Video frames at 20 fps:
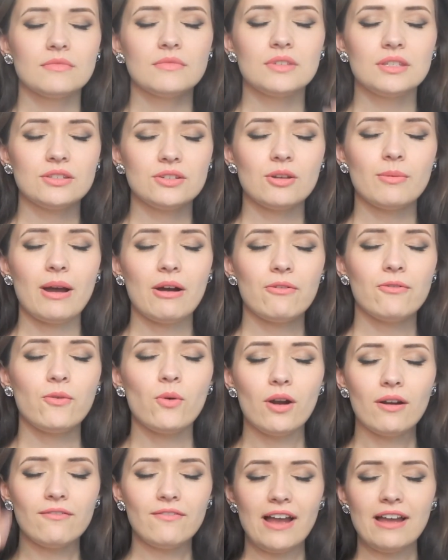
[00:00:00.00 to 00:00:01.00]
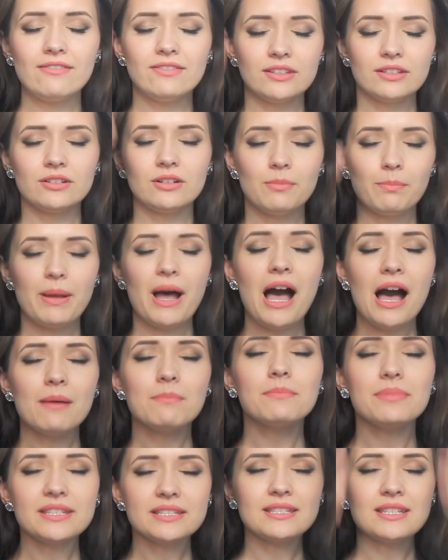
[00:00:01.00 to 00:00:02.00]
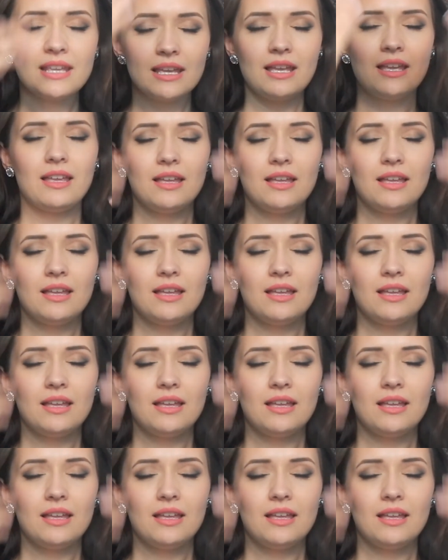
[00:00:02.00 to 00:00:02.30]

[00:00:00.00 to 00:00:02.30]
Do about 4 or 5 little pumps.